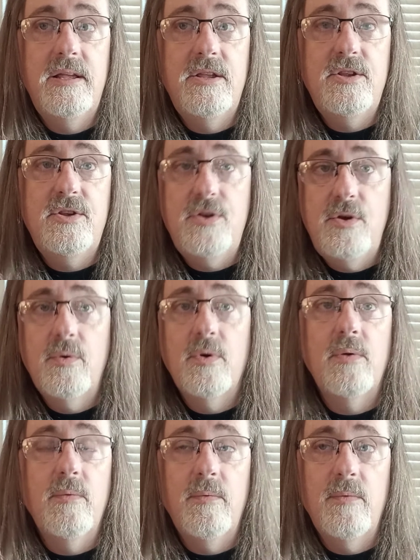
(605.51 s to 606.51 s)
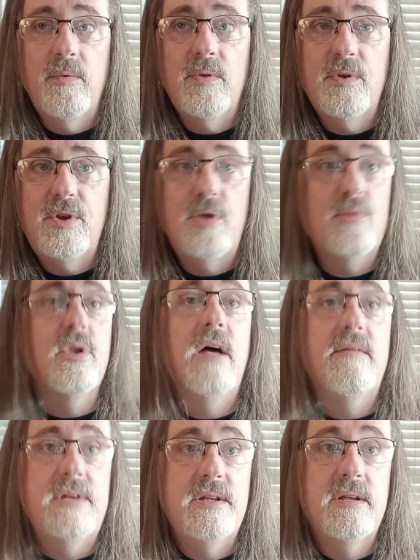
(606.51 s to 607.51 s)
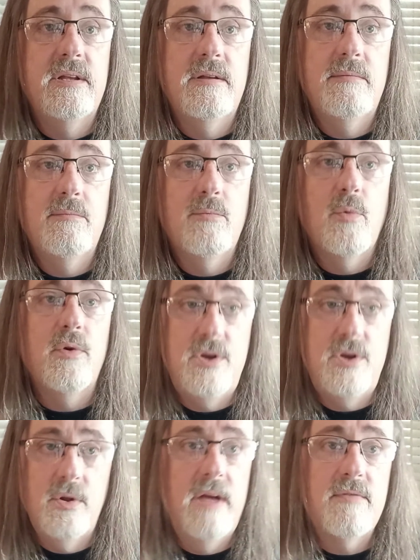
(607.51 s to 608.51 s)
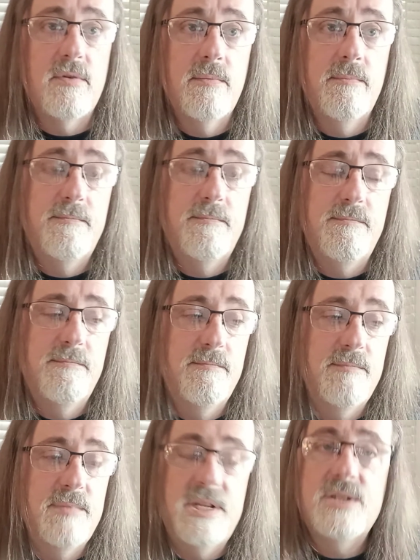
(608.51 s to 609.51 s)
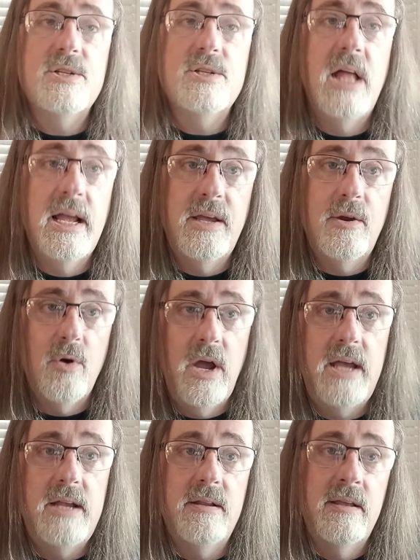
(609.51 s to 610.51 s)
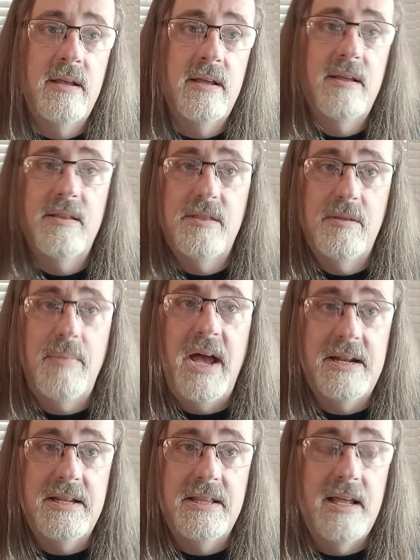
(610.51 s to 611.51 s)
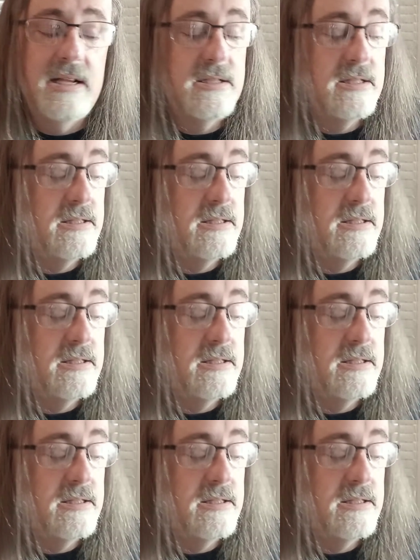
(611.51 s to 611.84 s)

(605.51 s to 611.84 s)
you love it more than you'll ever dislike it or hate the bad things.